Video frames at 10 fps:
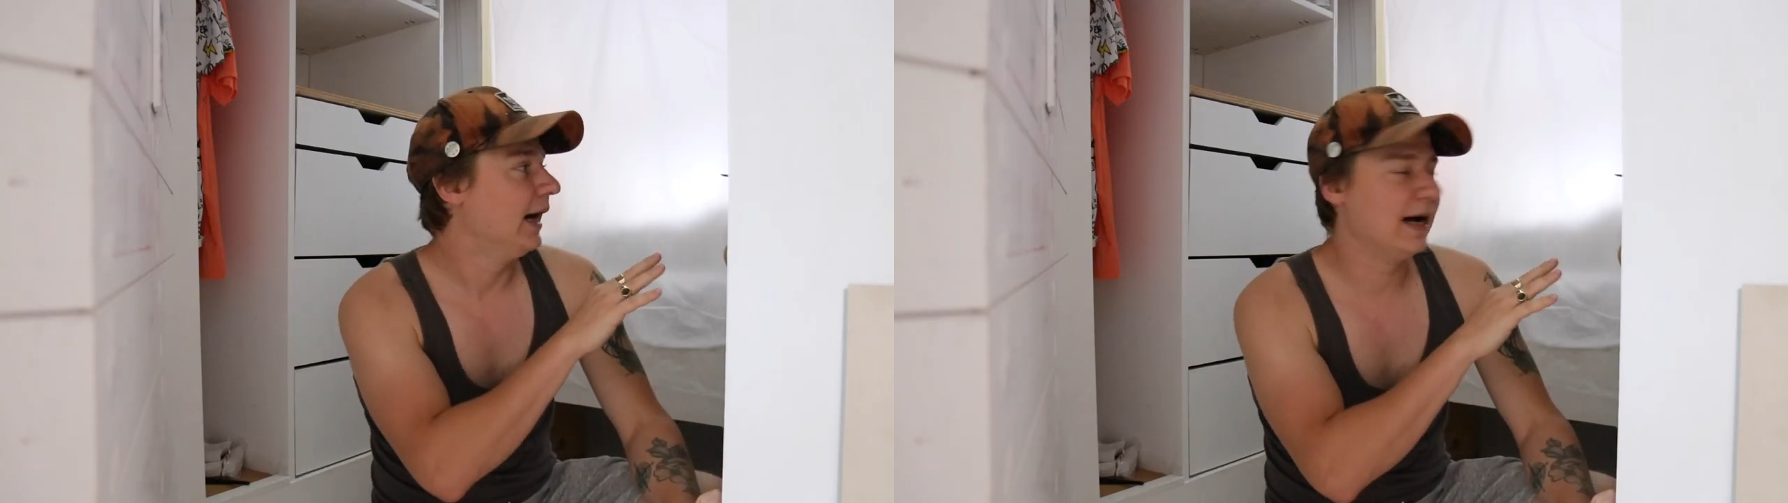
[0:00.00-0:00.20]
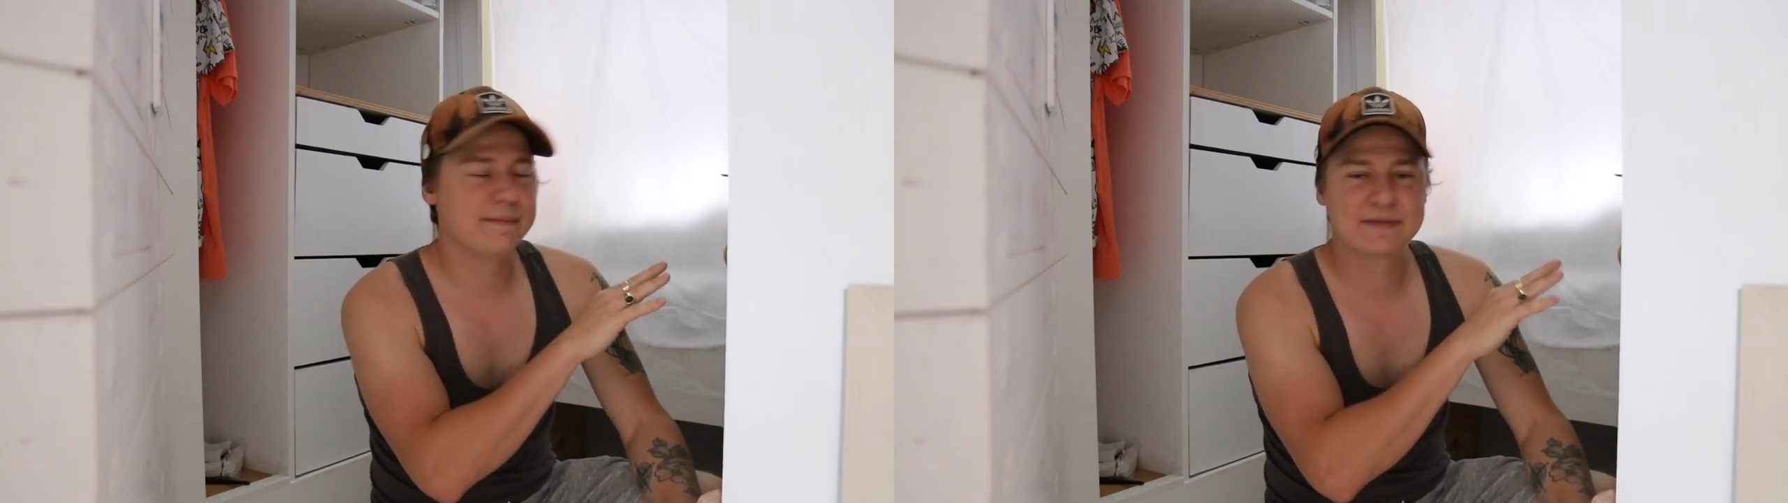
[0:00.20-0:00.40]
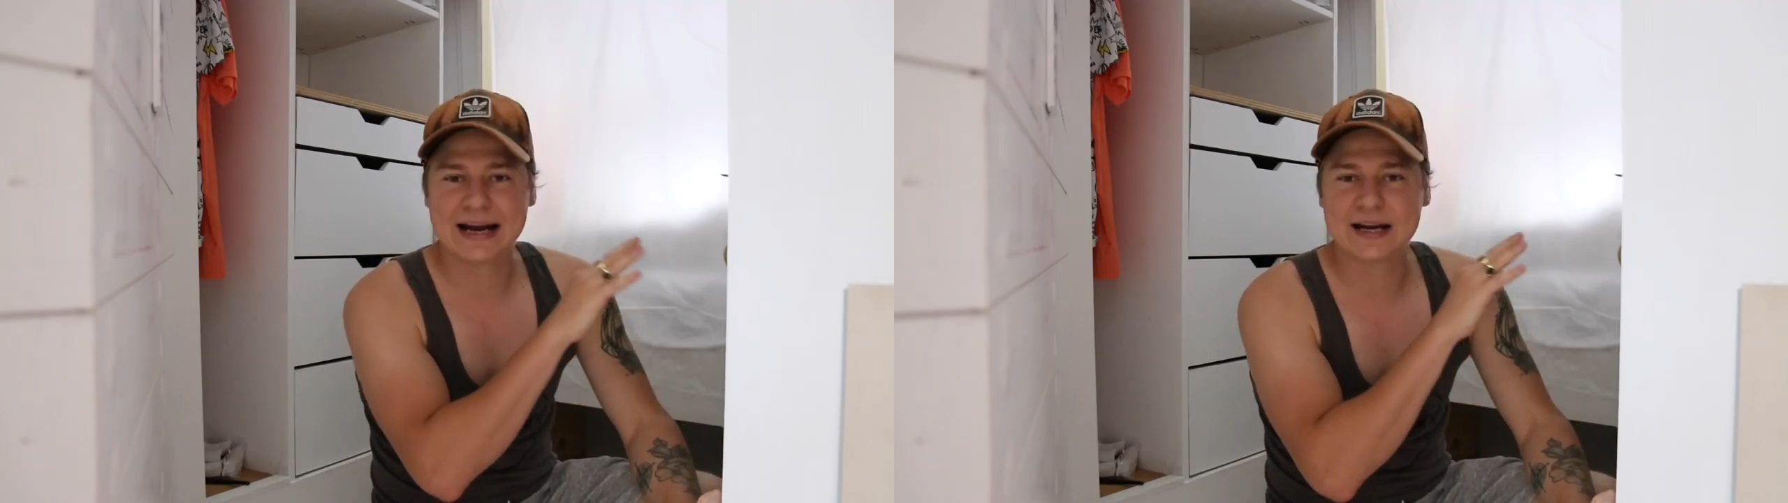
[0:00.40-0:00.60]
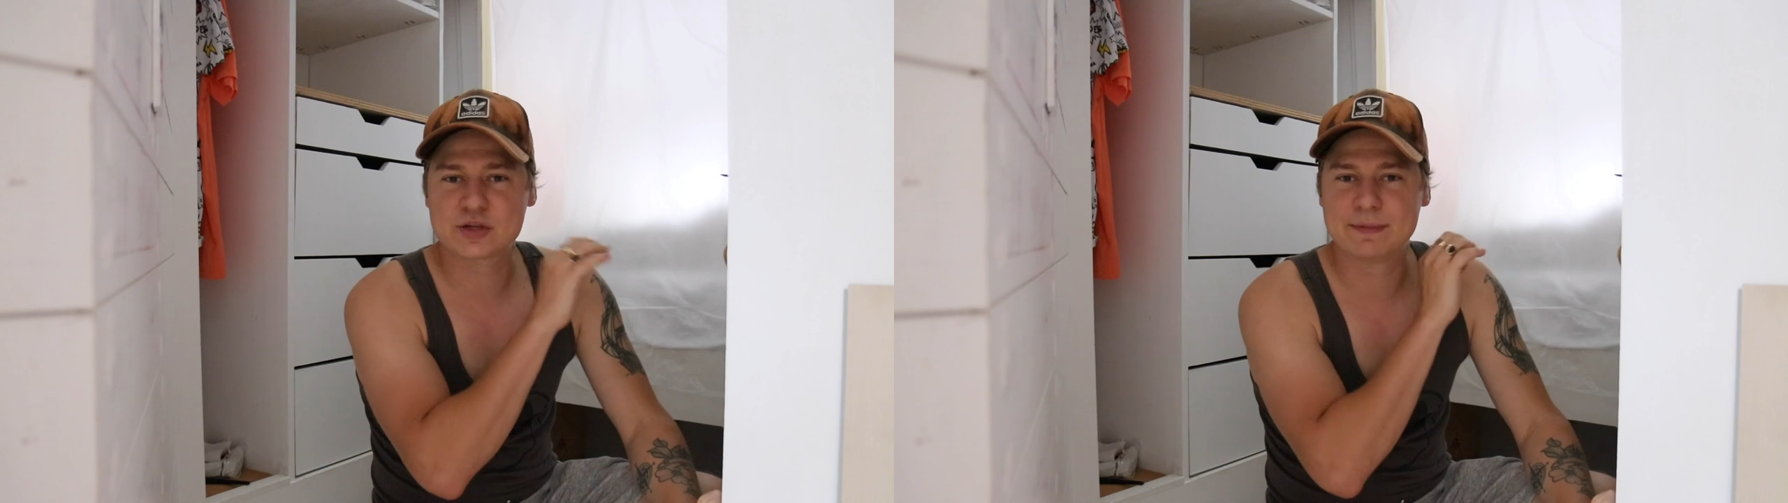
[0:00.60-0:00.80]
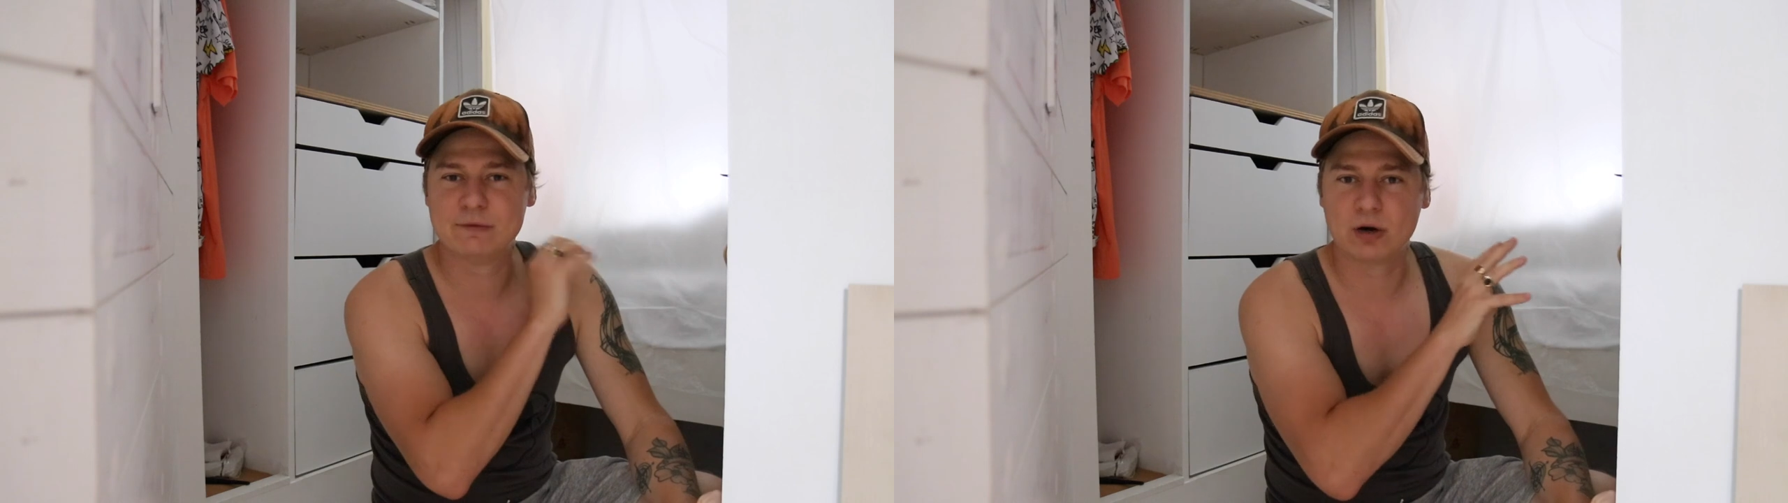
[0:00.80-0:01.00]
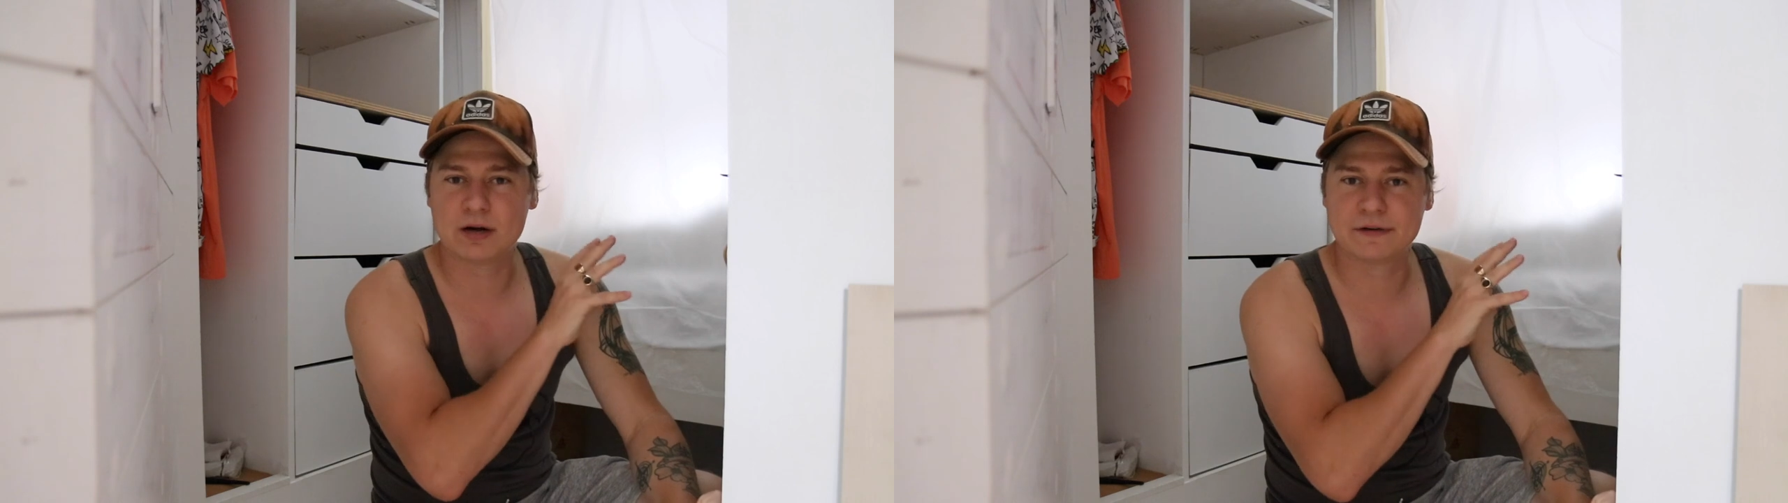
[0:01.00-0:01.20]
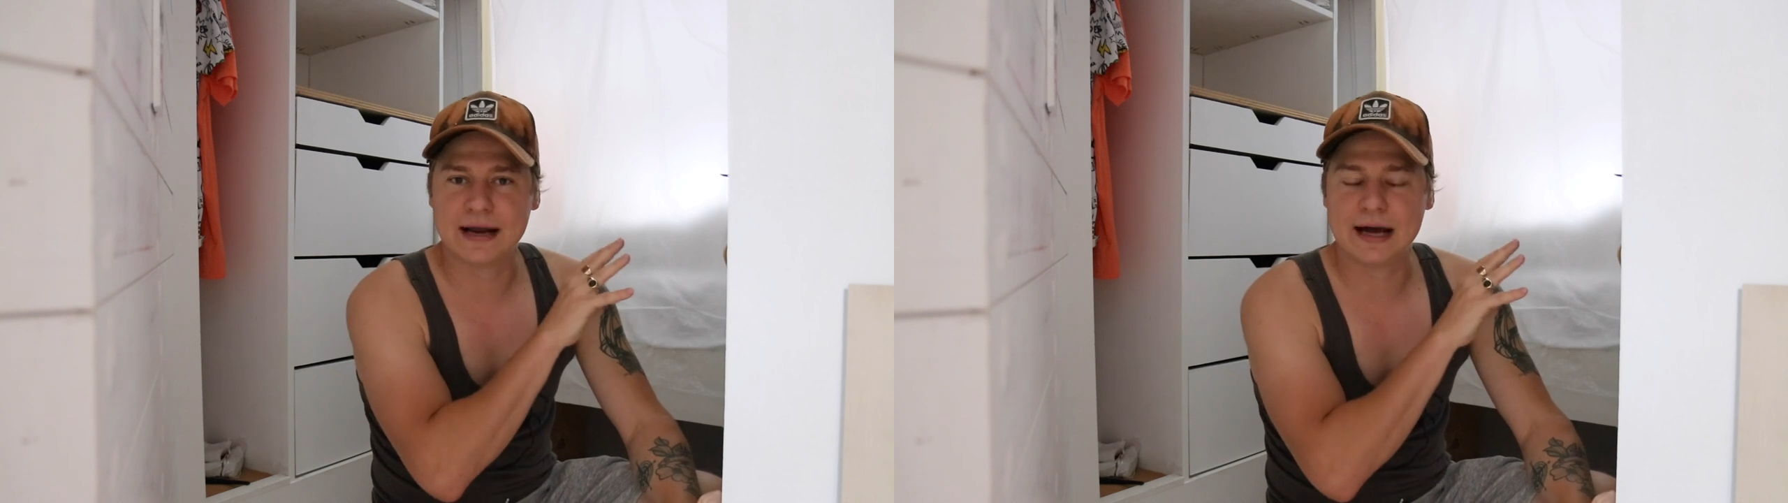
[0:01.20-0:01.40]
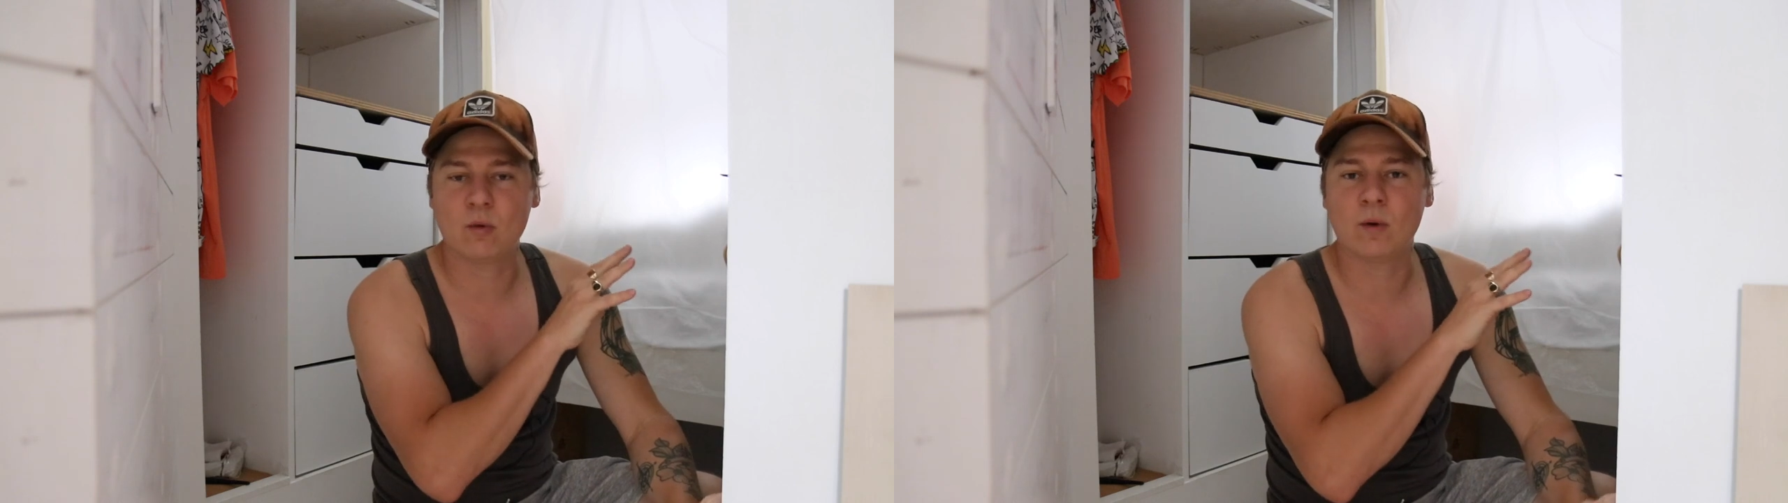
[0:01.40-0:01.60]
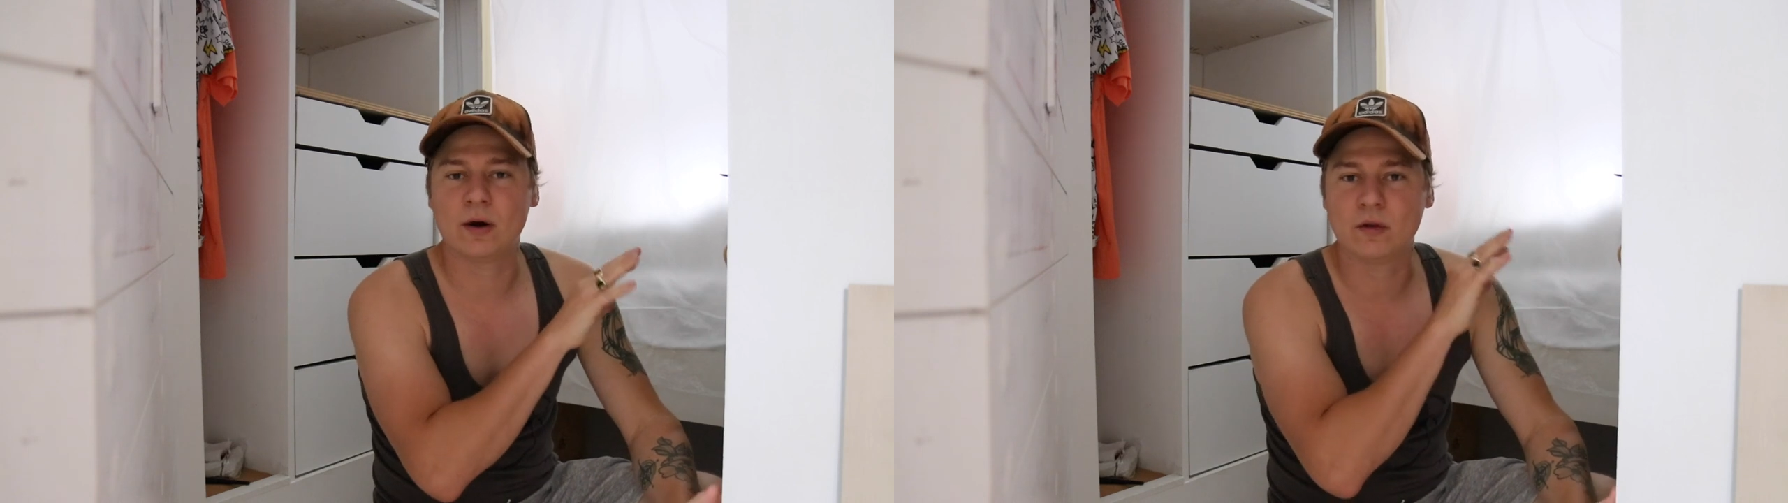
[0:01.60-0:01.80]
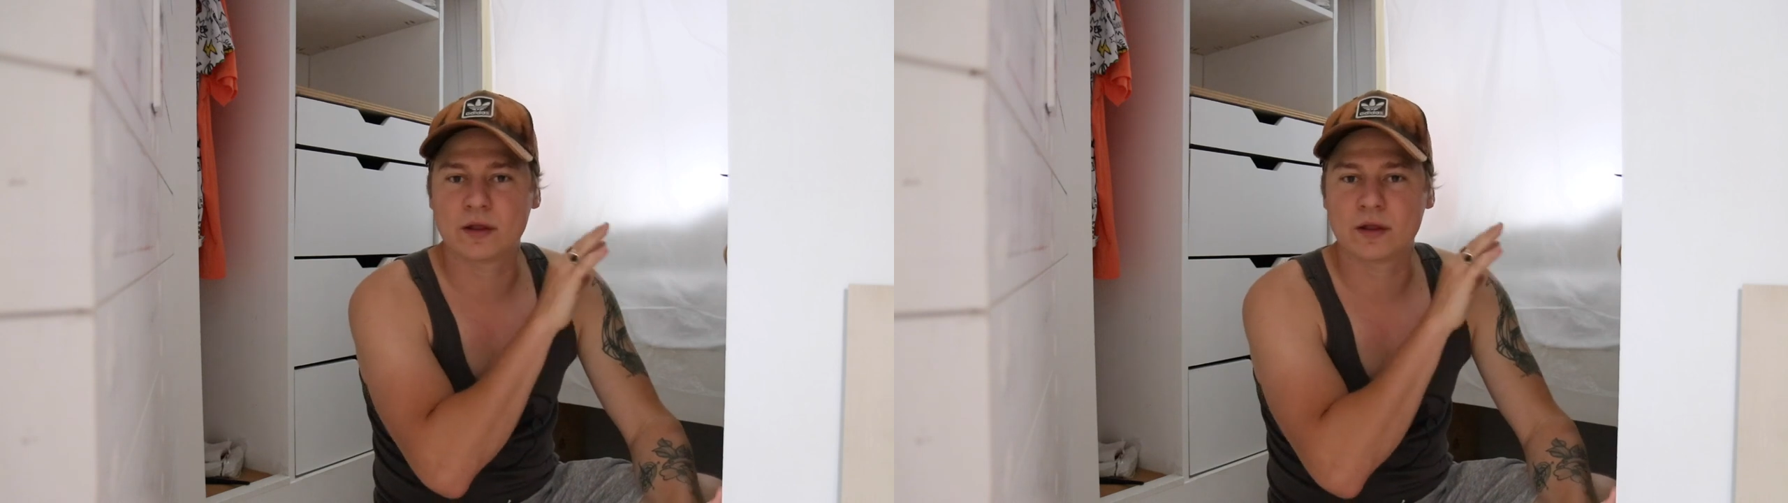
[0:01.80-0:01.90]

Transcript: I've kind of just been roughing out where all